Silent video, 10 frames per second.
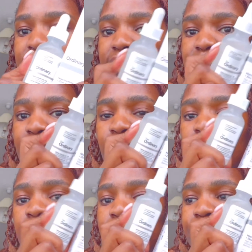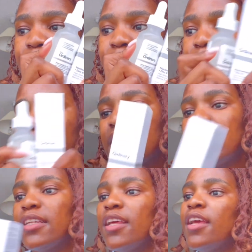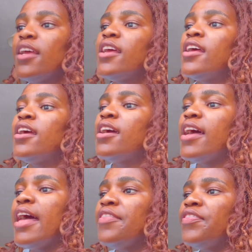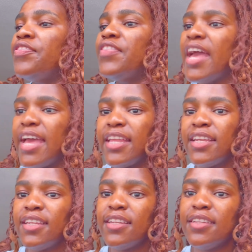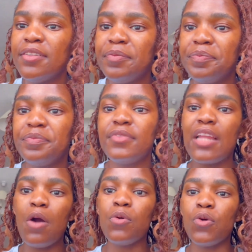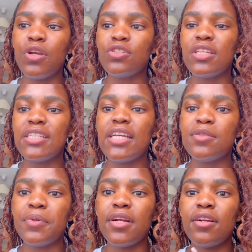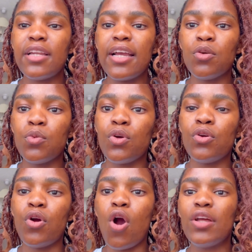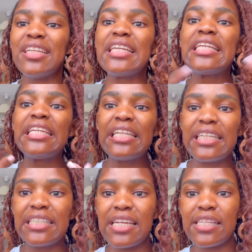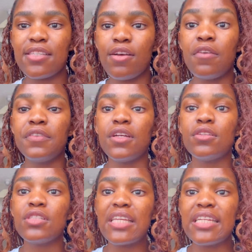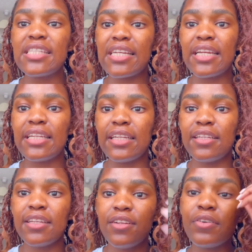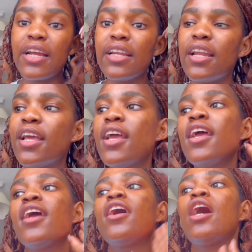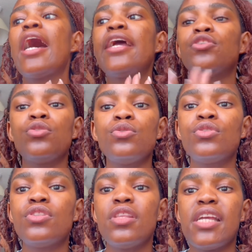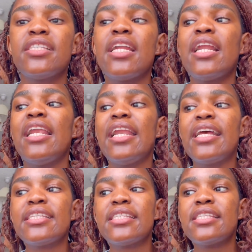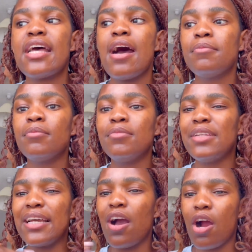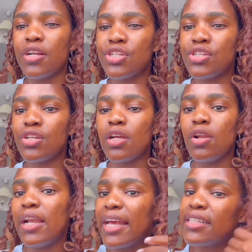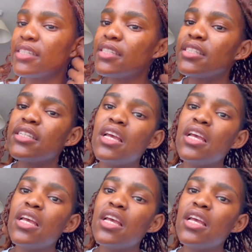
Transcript: So that's it. And then now we're going to the days where we're on the healing days of the skin cycling, right? I use things that are less harsh, less,